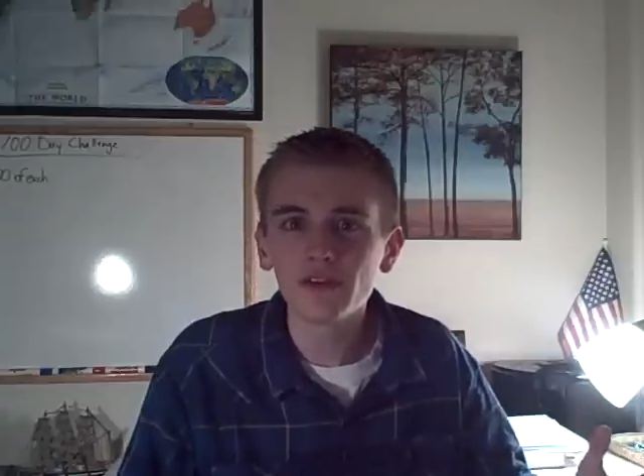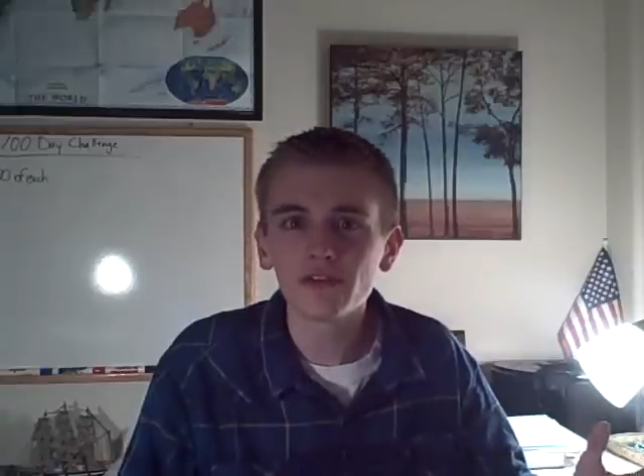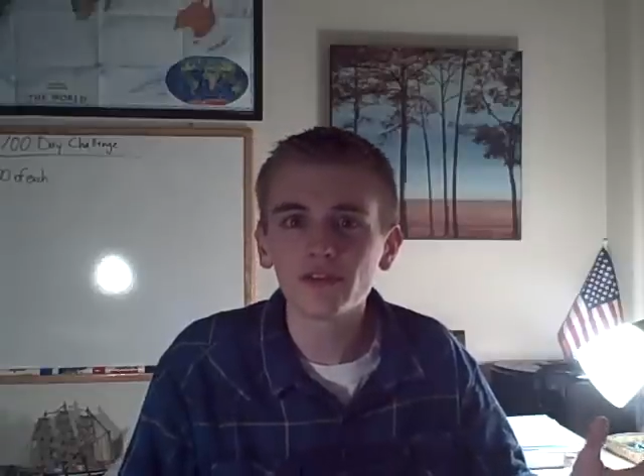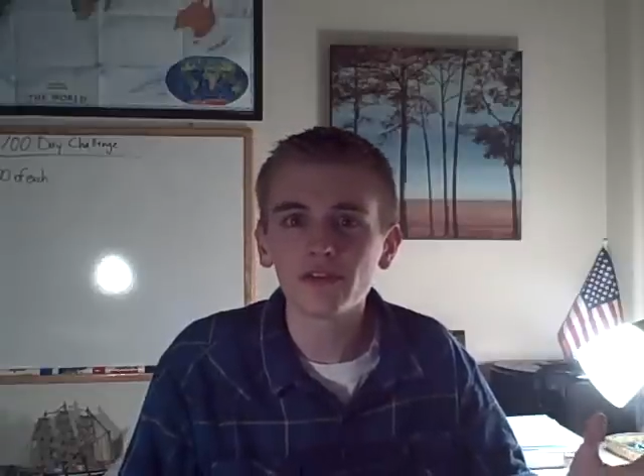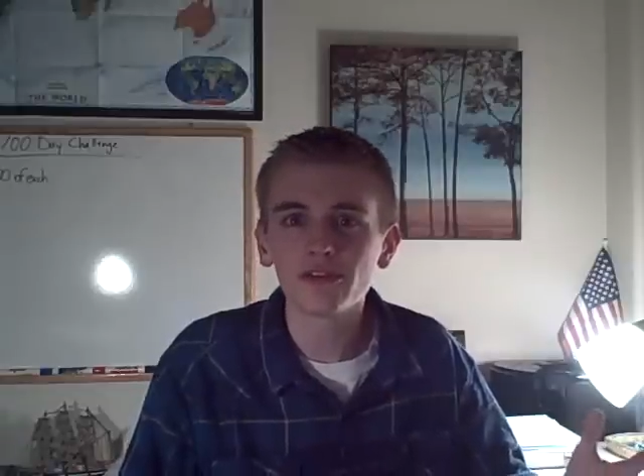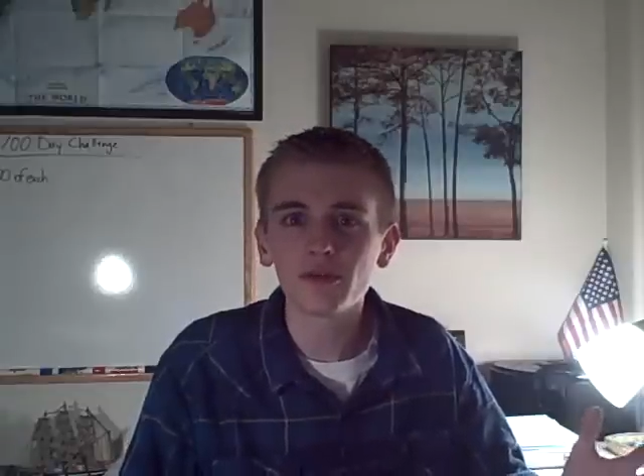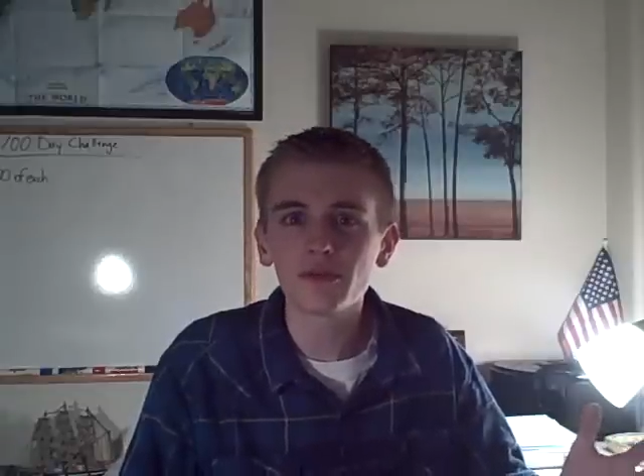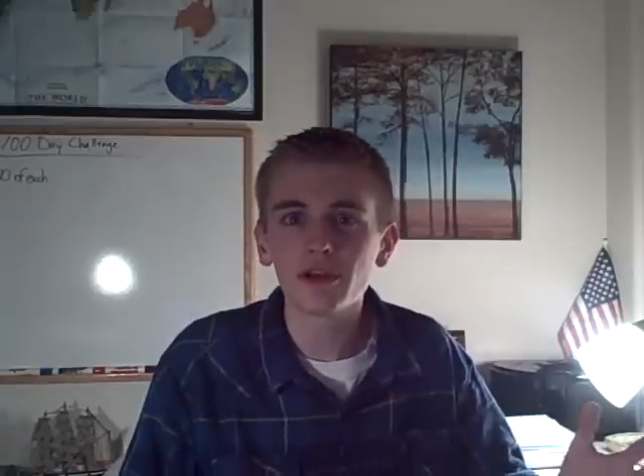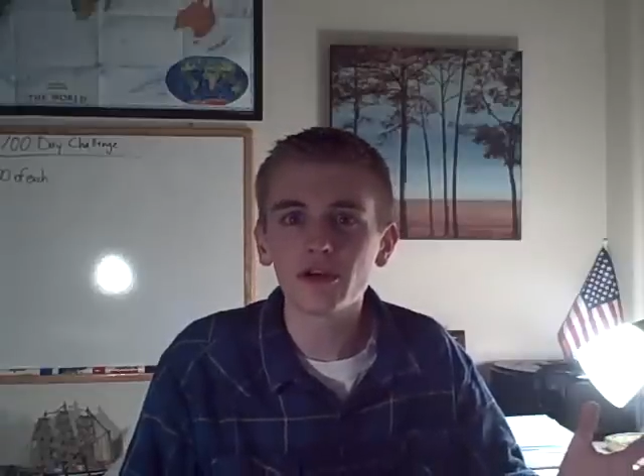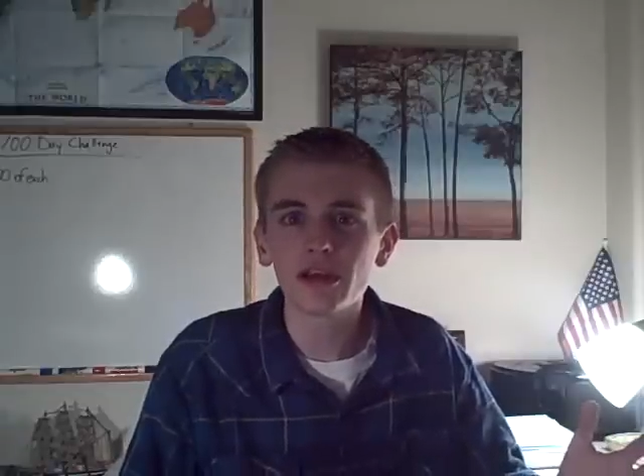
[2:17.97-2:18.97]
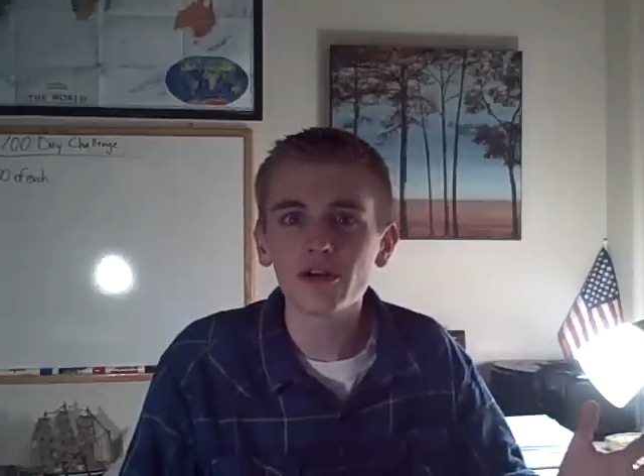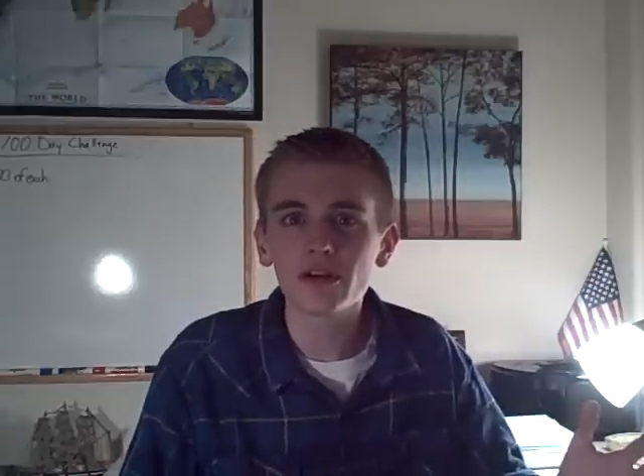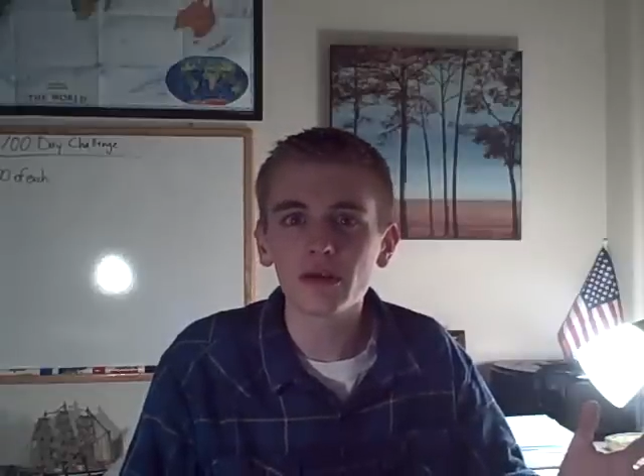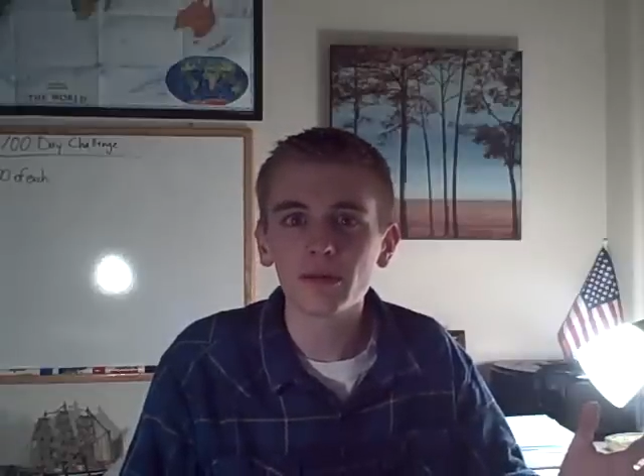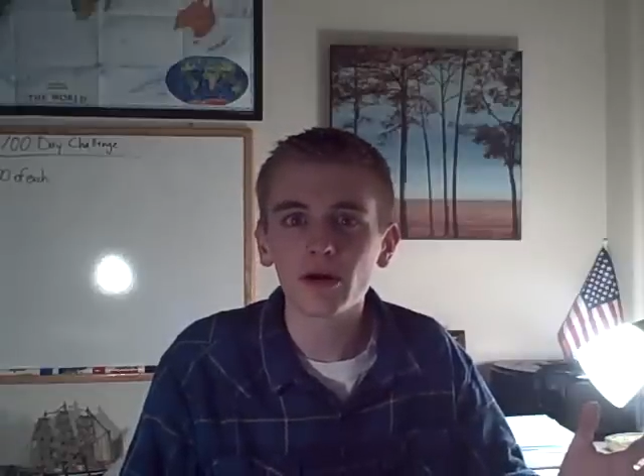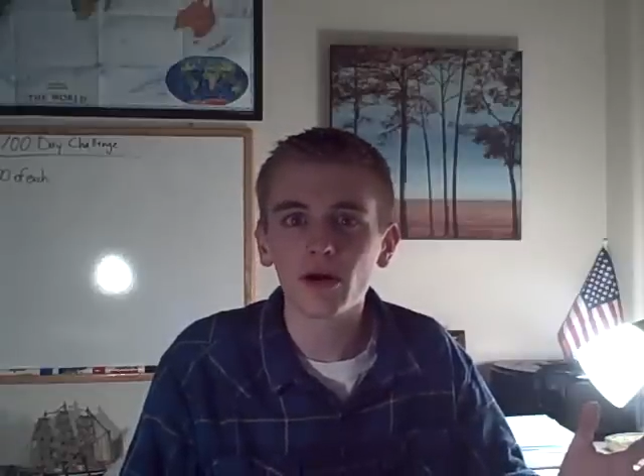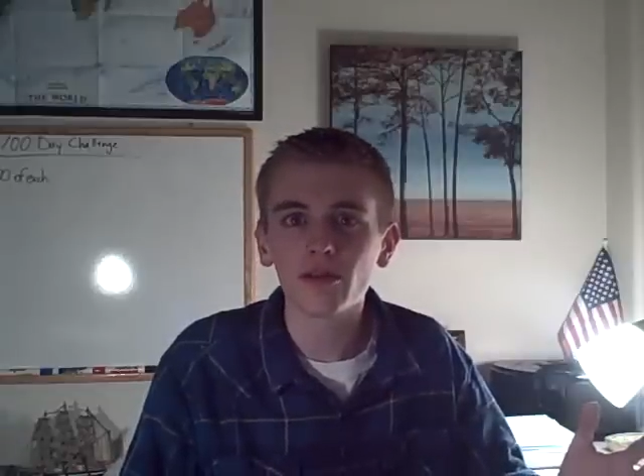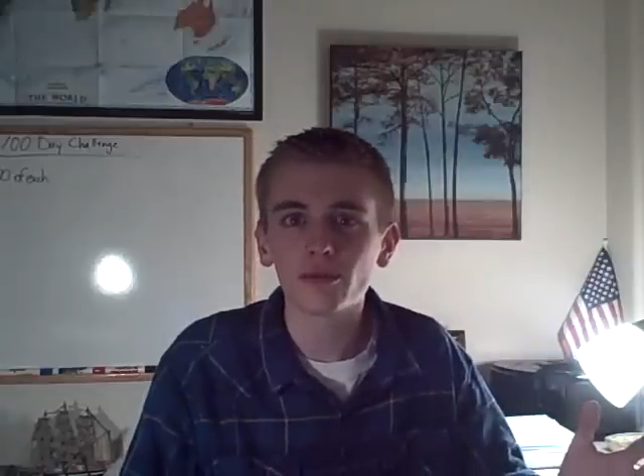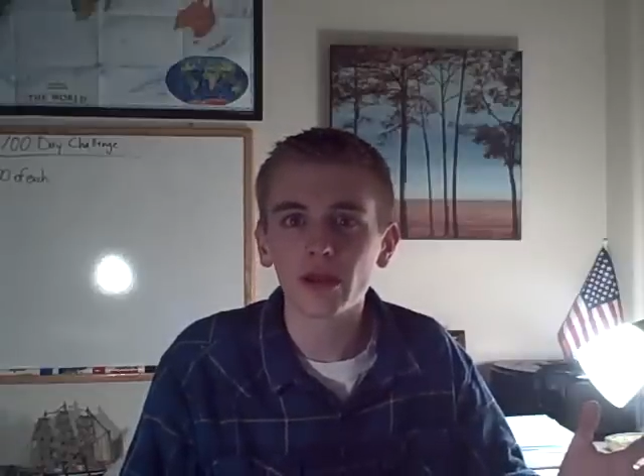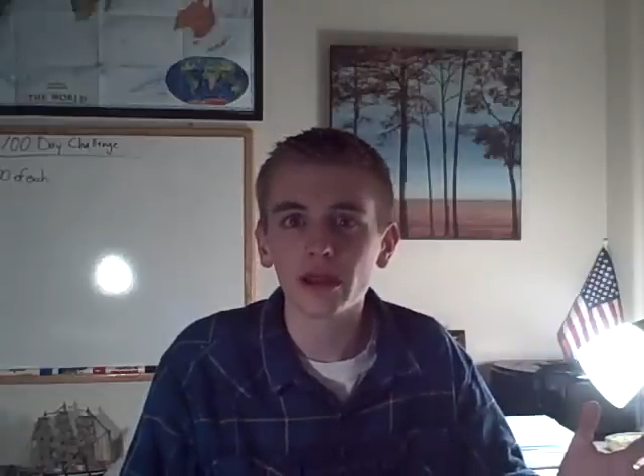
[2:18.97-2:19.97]
This isn't something you're hearing about
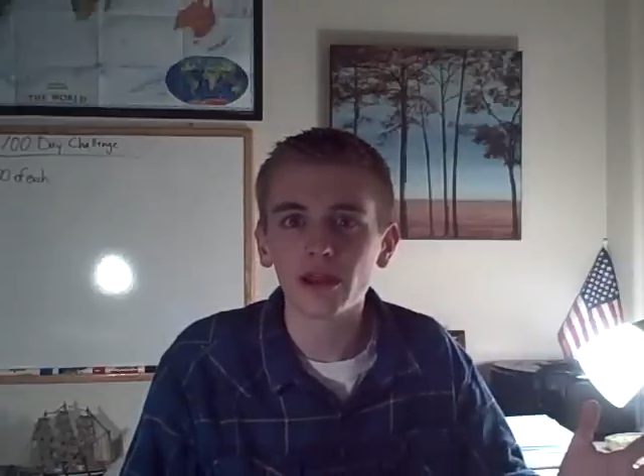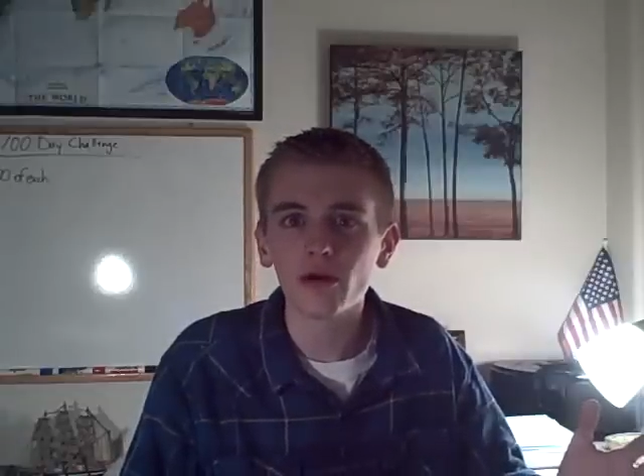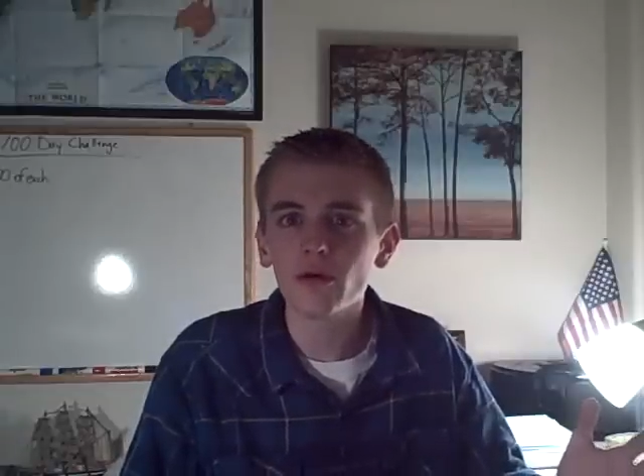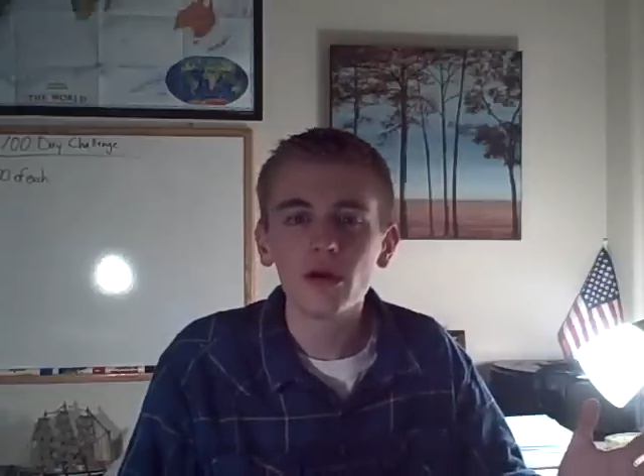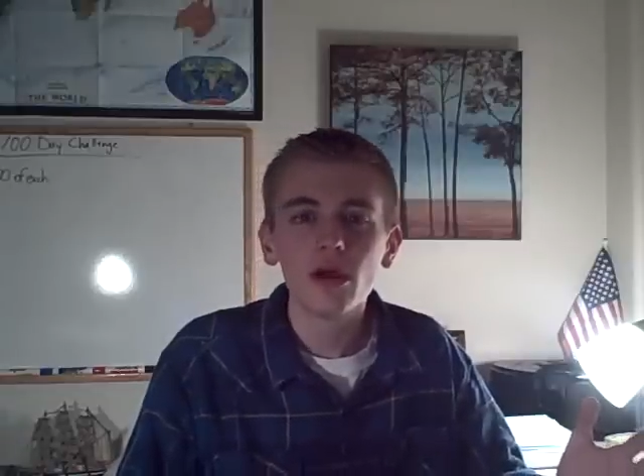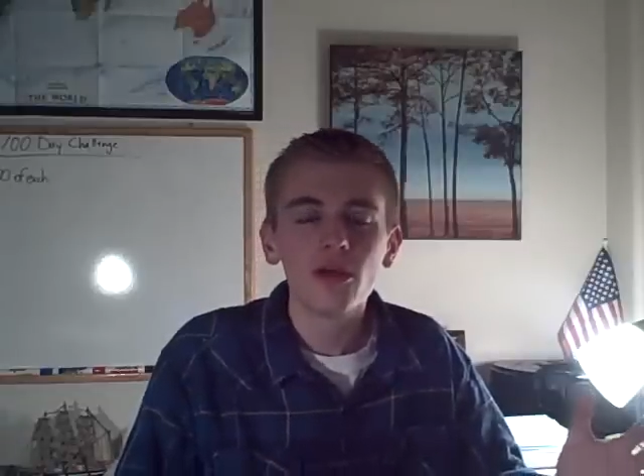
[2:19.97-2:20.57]
on the radio.